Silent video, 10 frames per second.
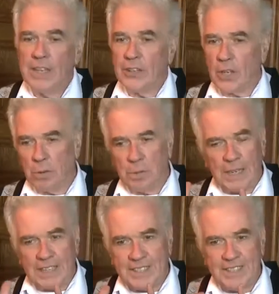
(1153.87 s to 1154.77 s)
There would
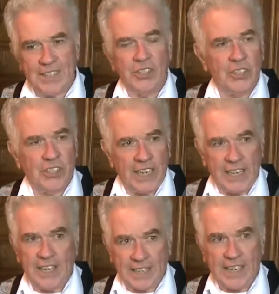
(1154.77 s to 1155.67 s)
be decisions
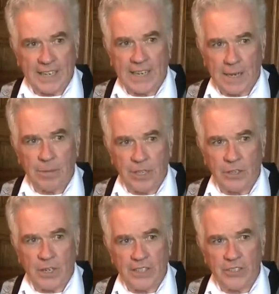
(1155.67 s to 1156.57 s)
taken at that cabinet
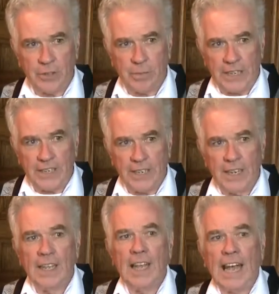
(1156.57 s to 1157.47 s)
crisis meeting,
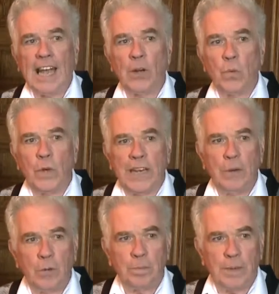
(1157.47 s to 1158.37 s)
and we
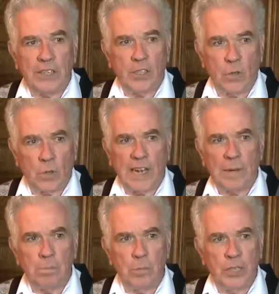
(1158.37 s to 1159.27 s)
would be told
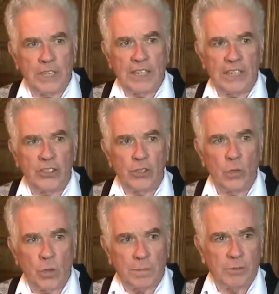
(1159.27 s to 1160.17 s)
that money is
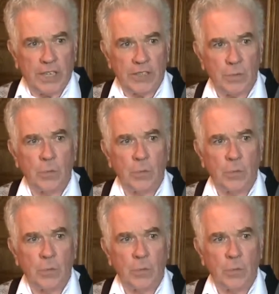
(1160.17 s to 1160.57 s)
no object.